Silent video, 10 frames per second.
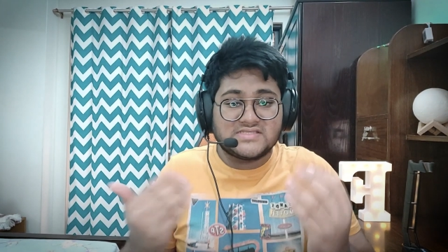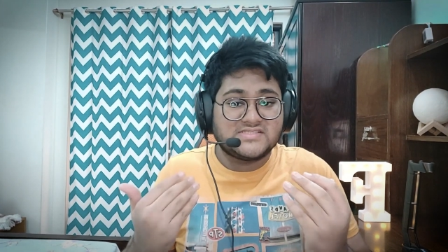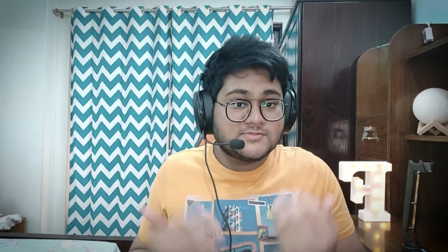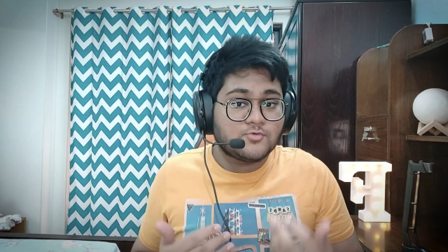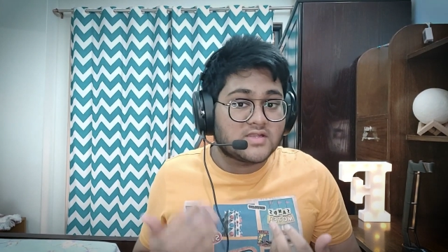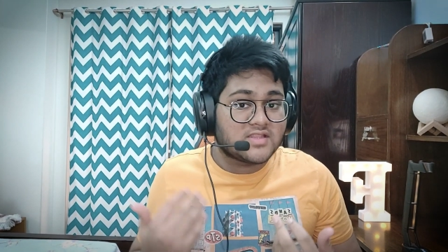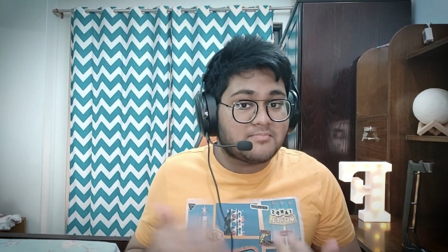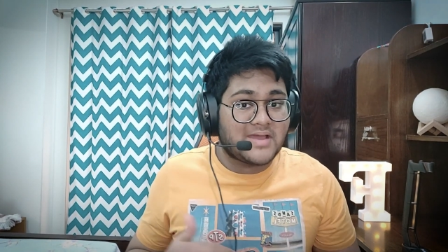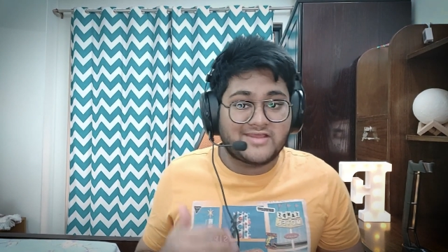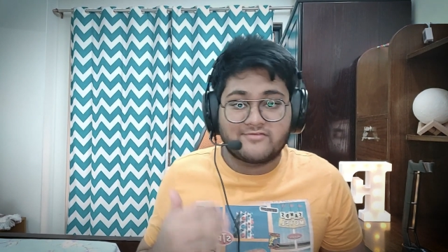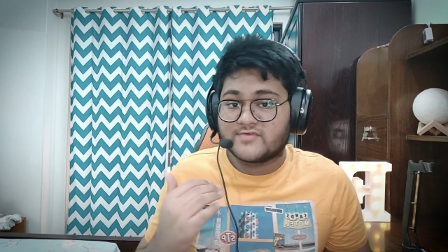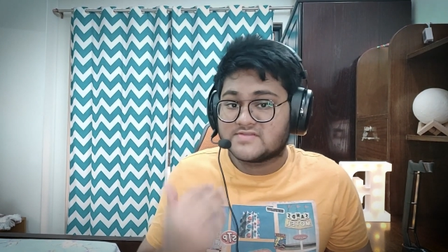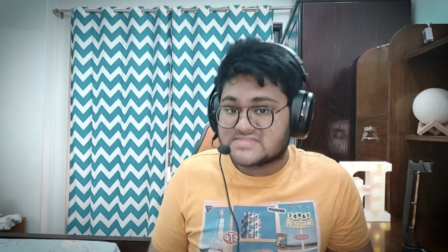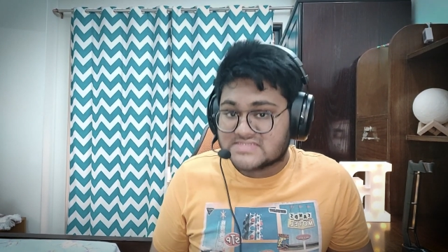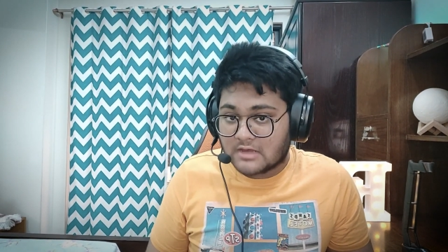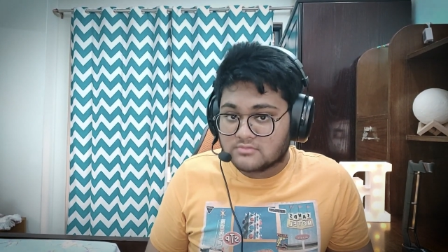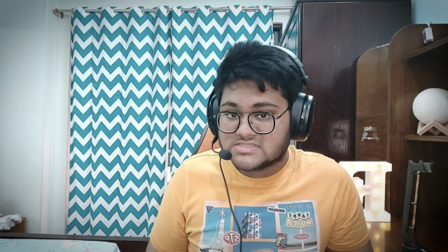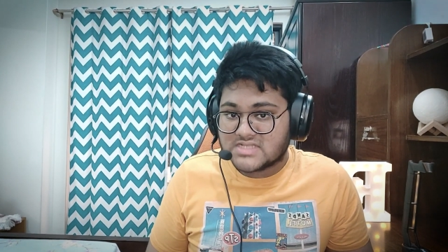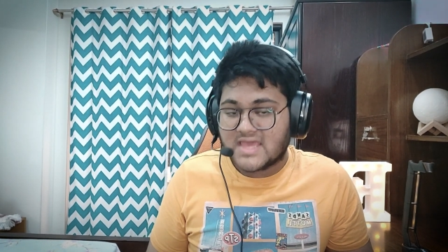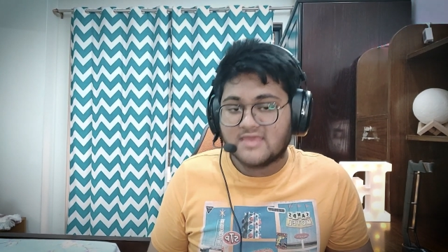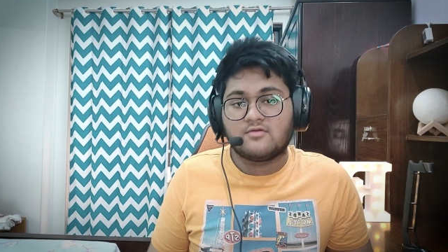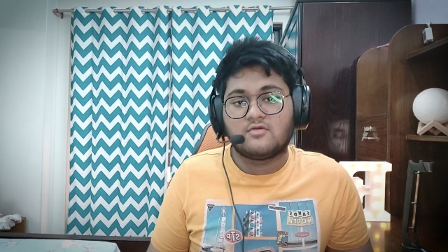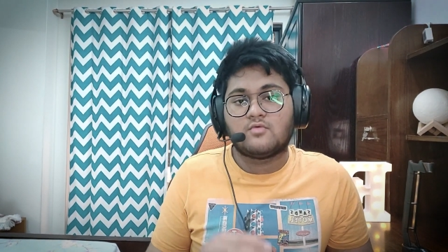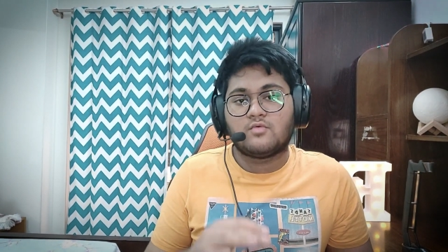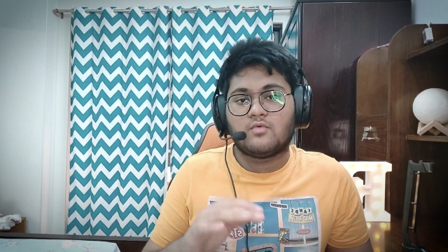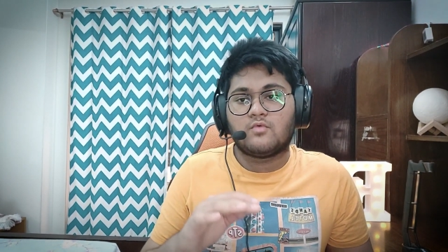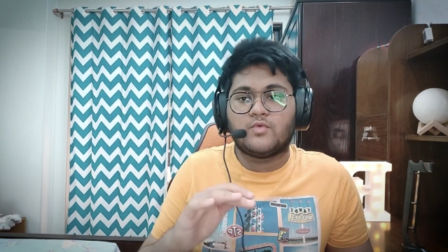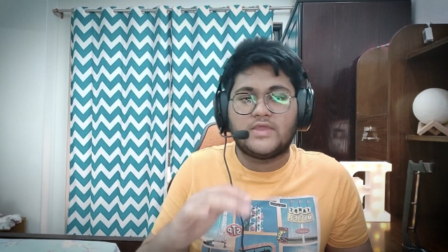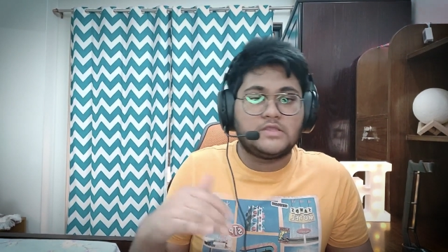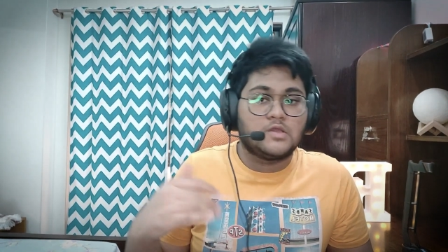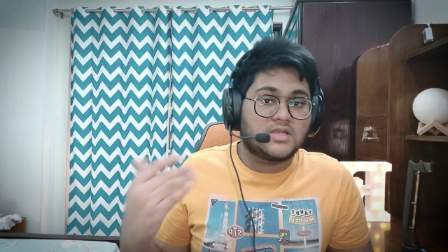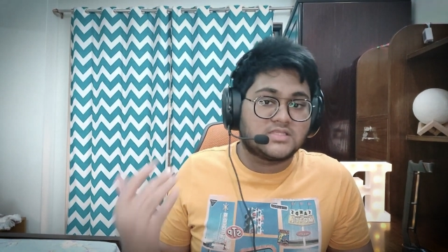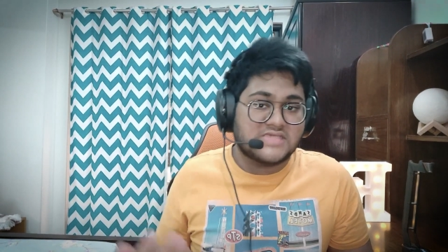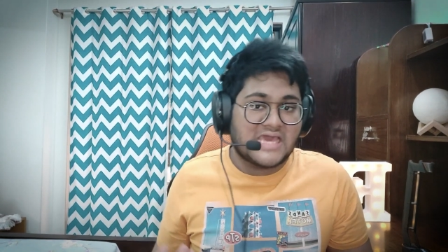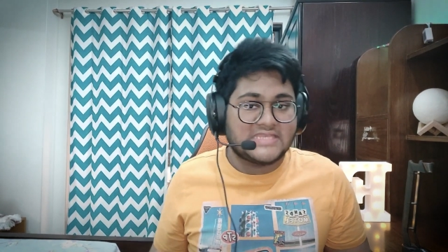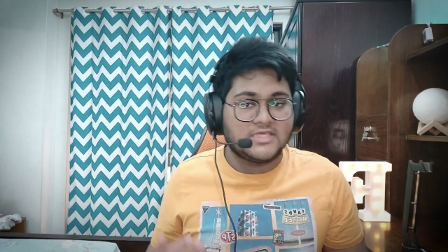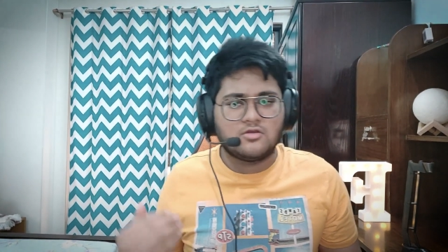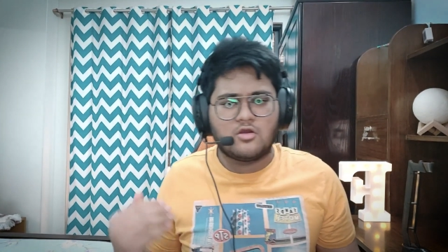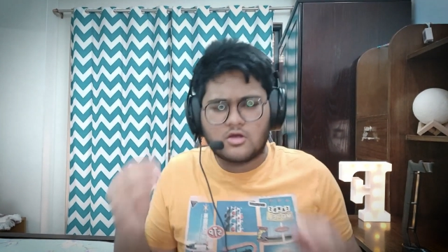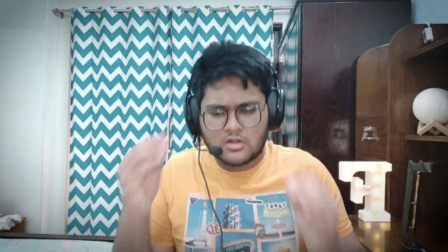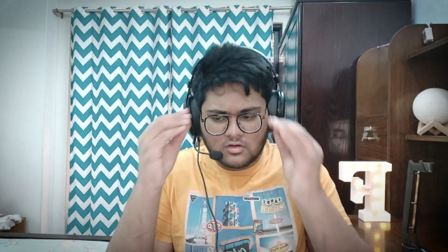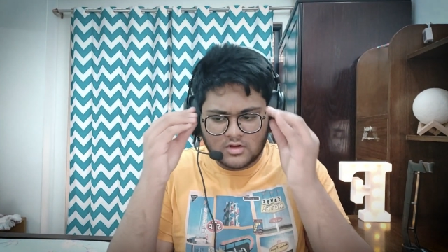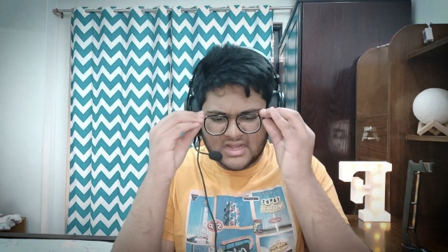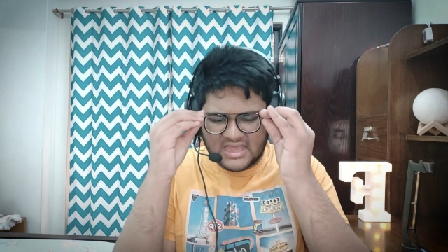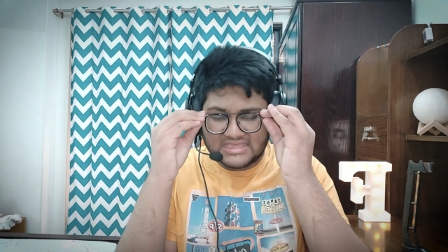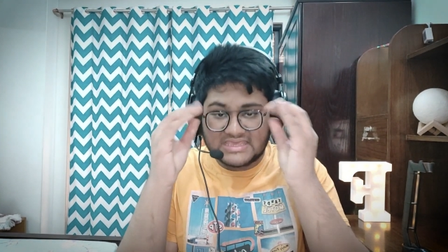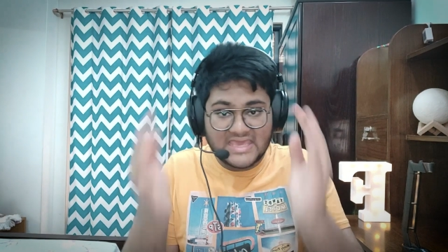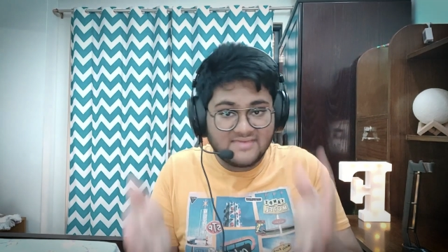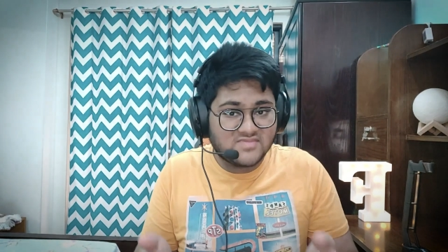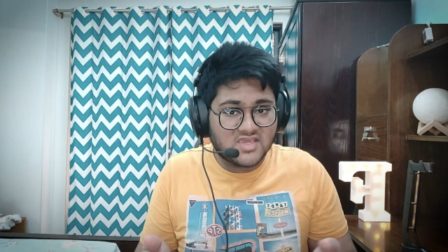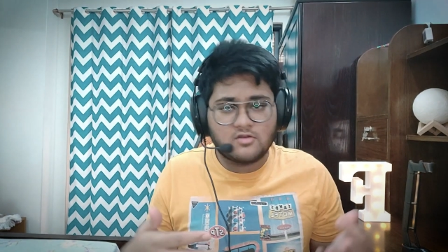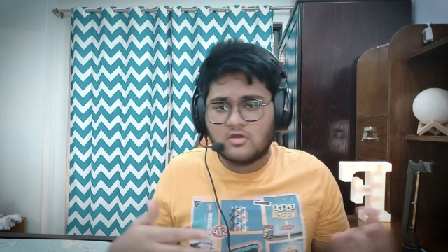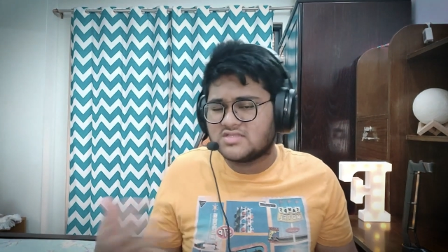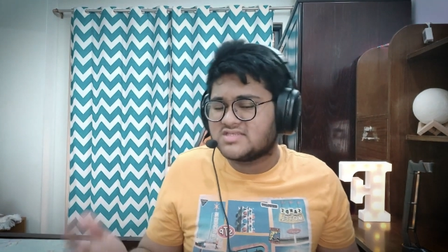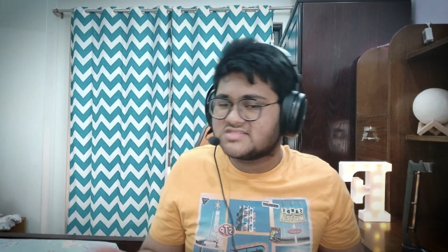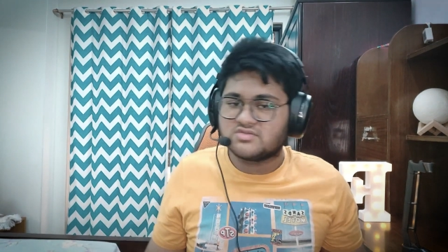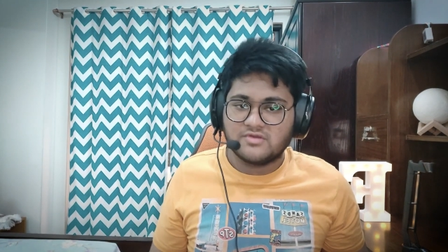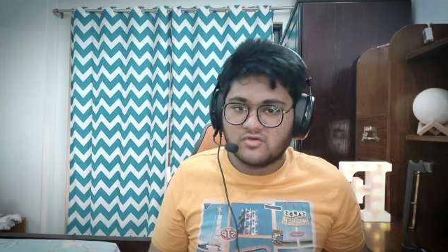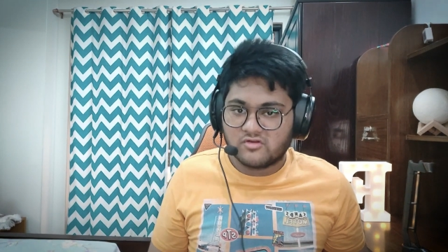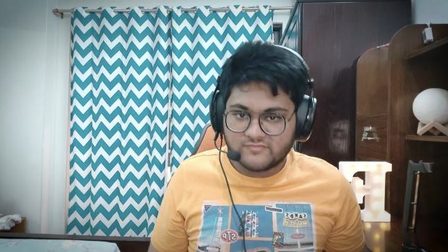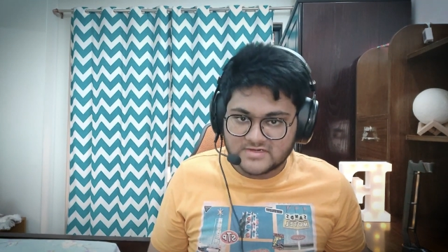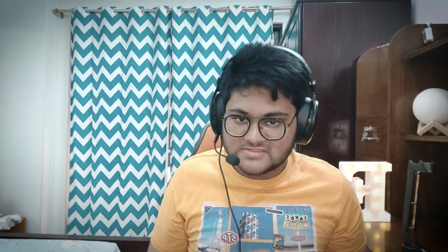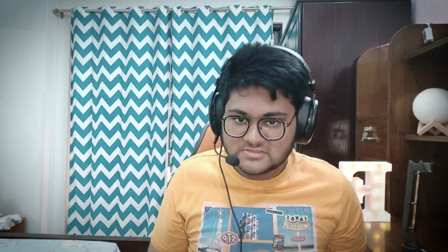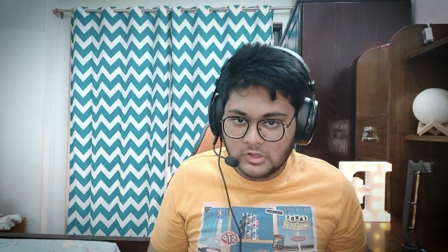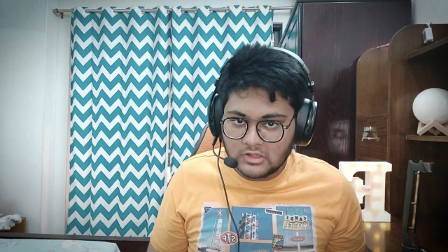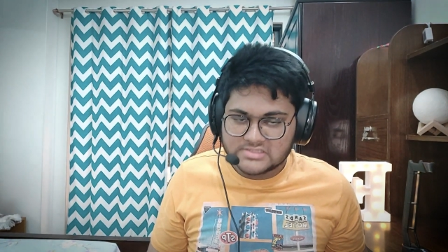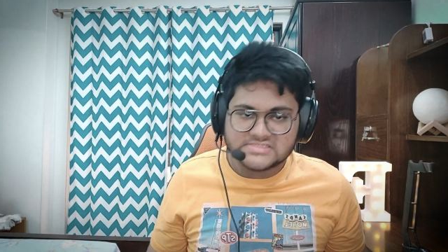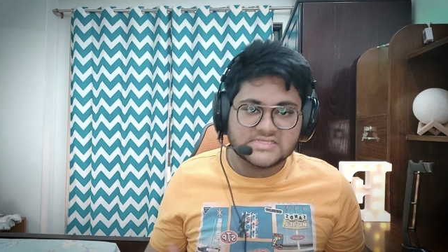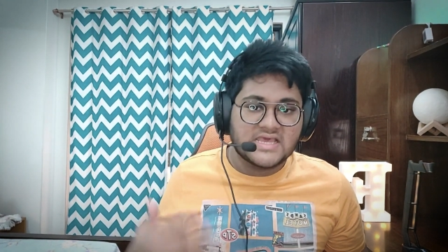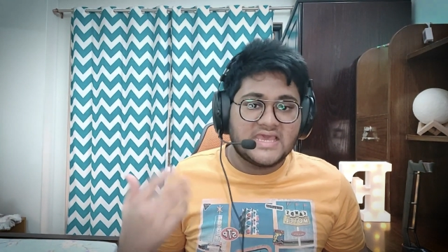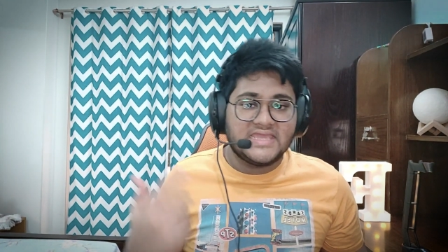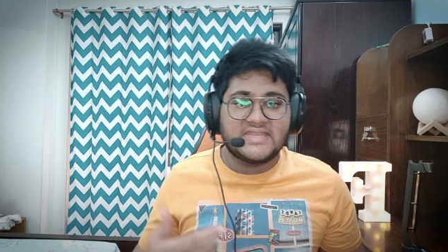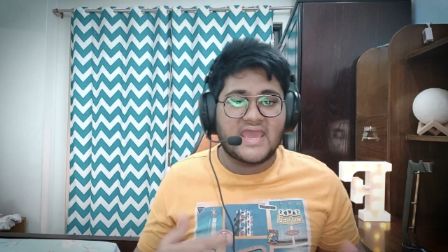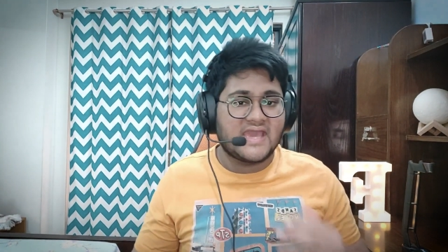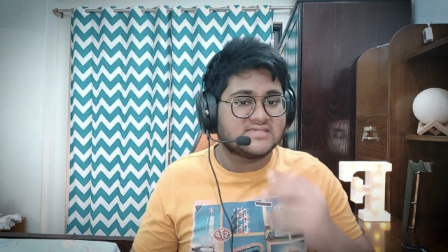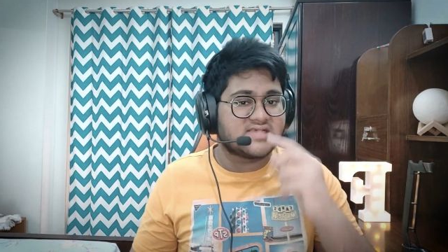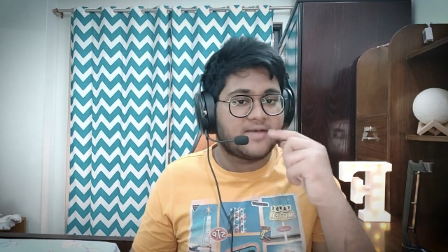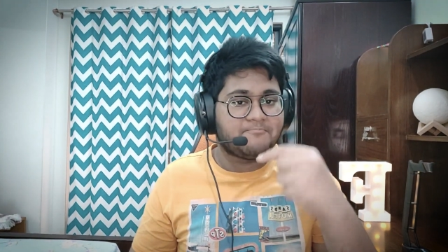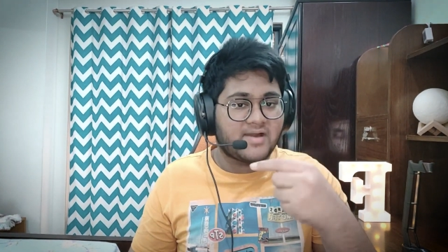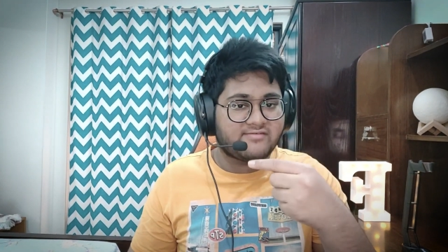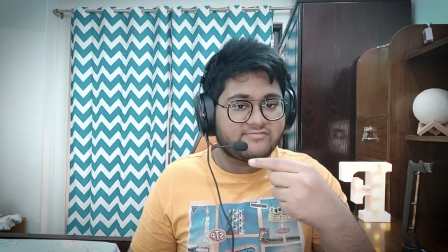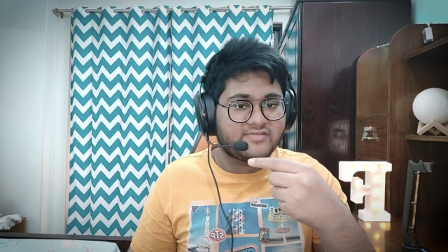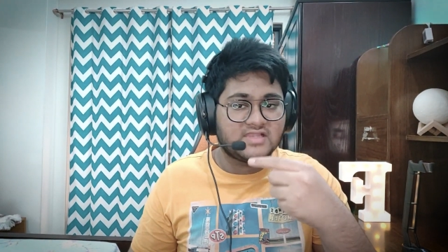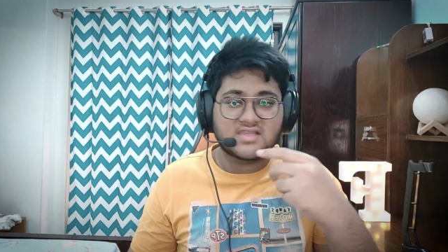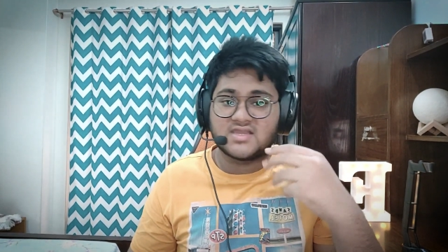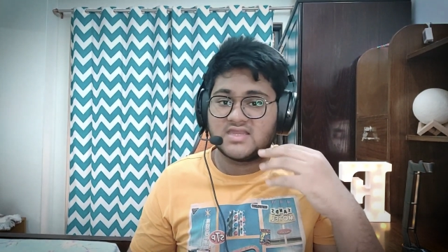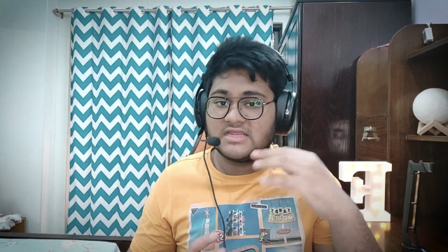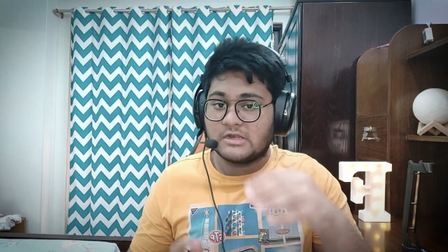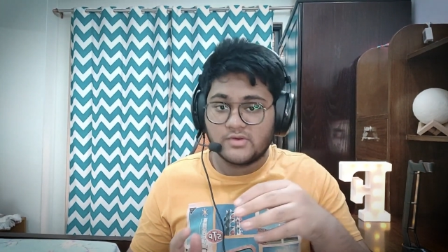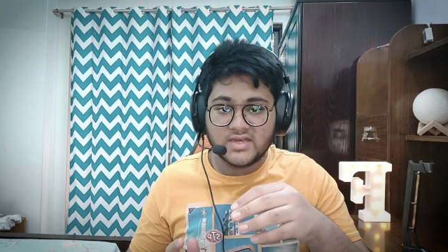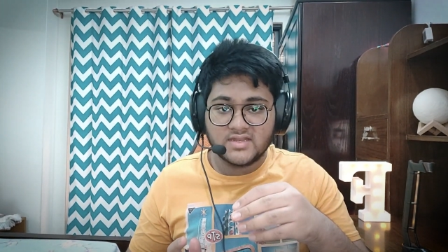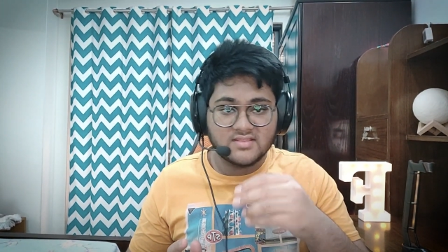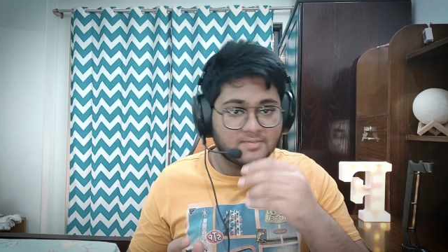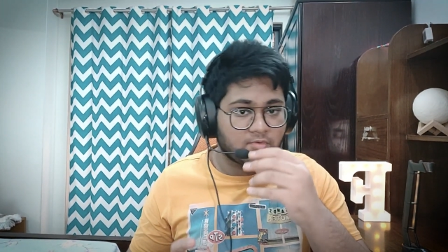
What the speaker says: this is what the microphone sounds like when you are chatting or on a game chat or just doing conference calls. It has a puff filter included in the